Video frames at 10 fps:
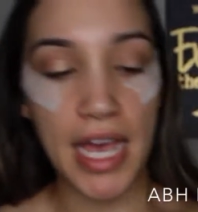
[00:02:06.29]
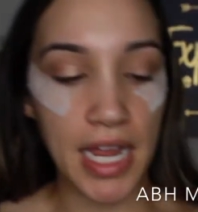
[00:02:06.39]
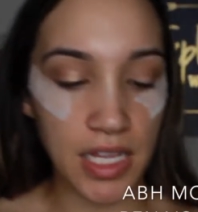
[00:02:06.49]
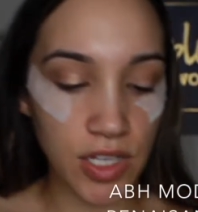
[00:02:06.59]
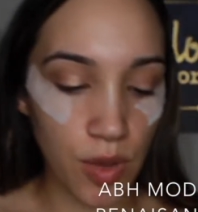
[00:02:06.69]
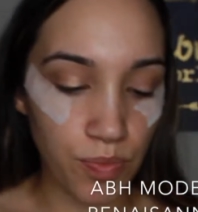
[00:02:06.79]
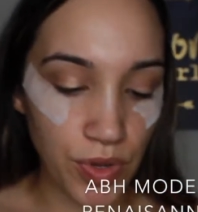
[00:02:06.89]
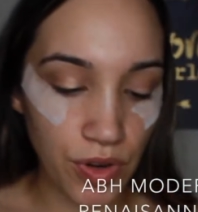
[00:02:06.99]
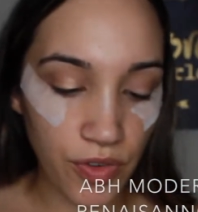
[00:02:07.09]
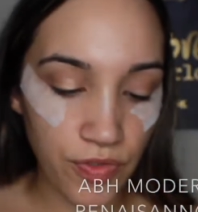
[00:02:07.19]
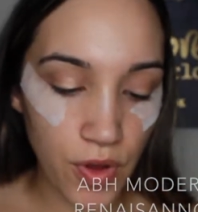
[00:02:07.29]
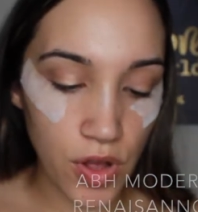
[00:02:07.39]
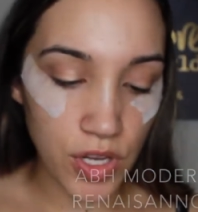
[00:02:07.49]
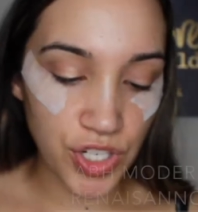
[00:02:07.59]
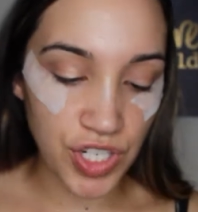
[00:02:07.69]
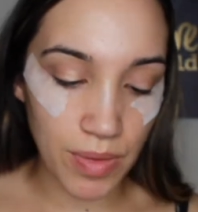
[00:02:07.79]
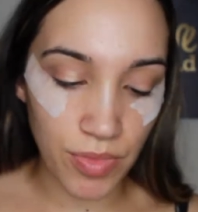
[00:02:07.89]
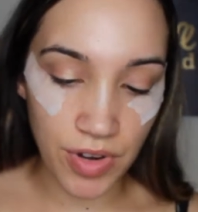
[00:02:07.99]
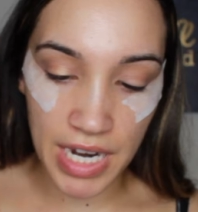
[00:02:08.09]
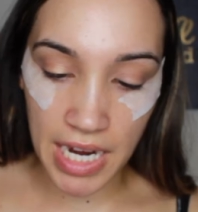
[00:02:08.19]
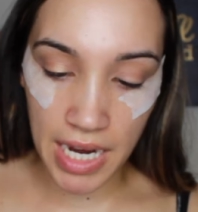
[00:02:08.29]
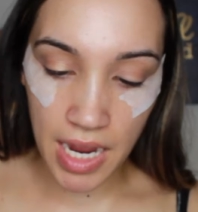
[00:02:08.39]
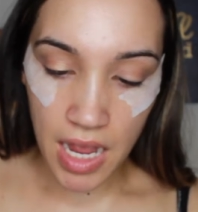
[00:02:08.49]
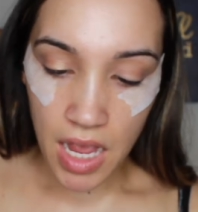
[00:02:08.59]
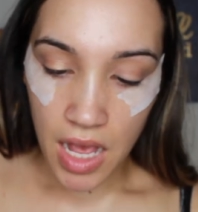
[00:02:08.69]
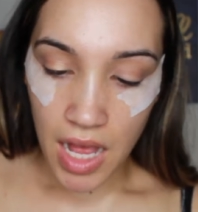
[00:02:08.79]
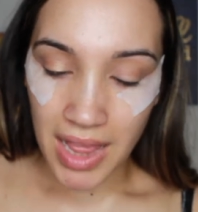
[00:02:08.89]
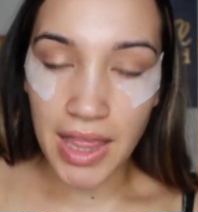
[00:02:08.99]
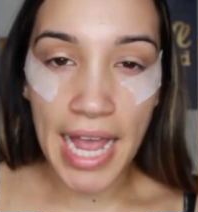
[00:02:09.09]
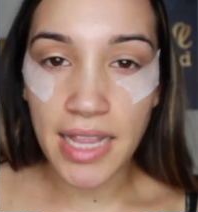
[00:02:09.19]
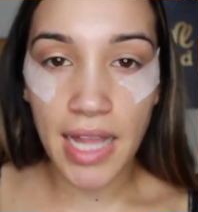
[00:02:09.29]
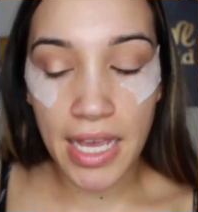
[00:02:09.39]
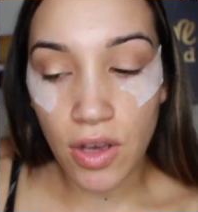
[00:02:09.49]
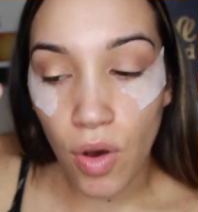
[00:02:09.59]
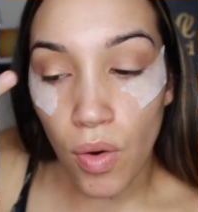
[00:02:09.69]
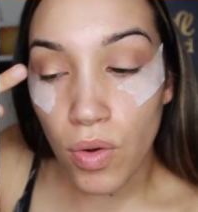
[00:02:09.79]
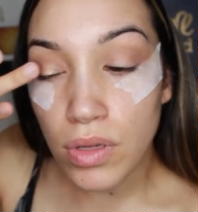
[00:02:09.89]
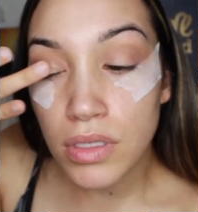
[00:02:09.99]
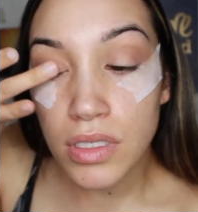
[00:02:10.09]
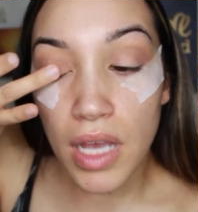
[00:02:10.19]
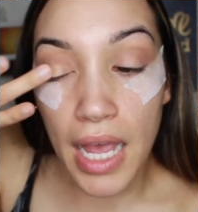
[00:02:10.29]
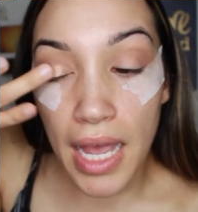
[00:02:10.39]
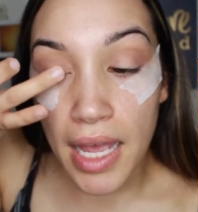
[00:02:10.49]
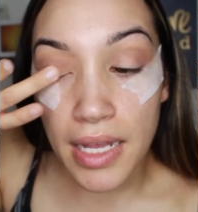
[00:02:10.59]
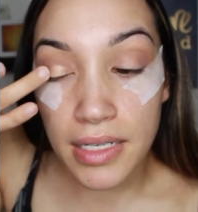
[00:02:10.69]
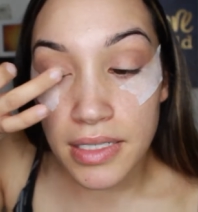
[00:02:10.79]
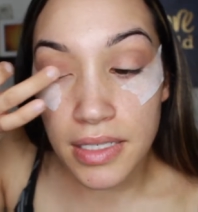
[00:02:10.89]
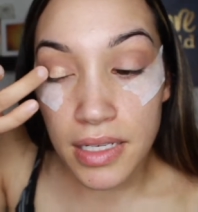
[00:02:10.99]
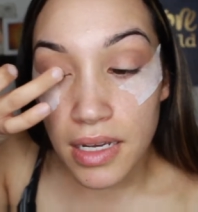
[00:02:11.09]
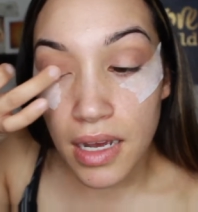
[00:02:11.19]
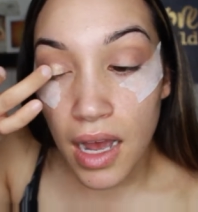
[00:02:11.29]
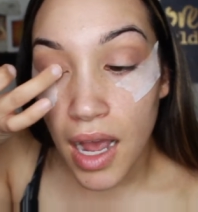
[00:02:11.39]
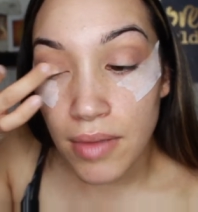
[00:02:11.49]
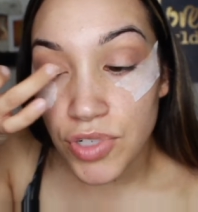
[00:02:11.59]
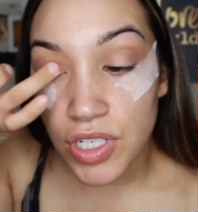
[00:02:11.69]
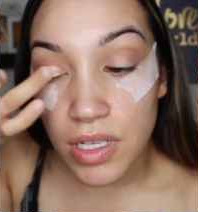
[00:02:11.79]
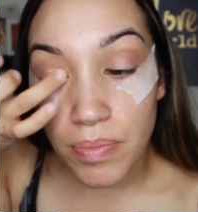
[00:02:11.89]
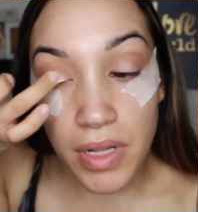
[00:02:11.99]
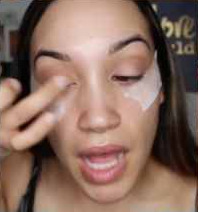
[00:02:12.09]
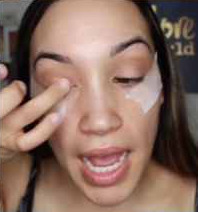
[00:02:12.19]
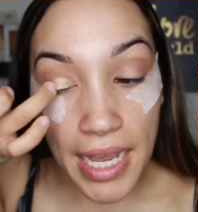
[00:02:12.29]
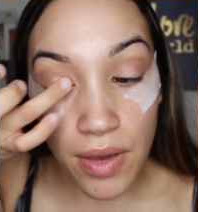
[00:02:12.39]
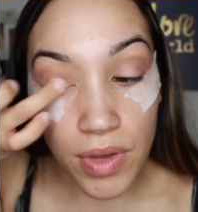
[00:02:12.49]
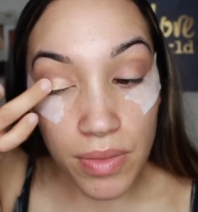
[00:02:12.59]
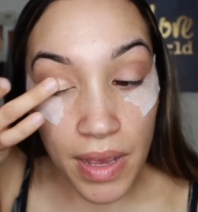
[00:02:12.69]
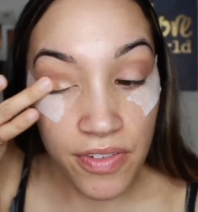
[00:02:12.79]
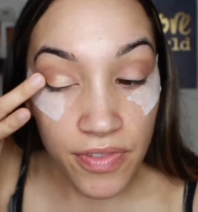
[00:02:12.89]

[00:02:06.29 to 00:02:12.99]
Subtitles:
It is a beautiful, shimmery, light gold, and I'm just applying it with my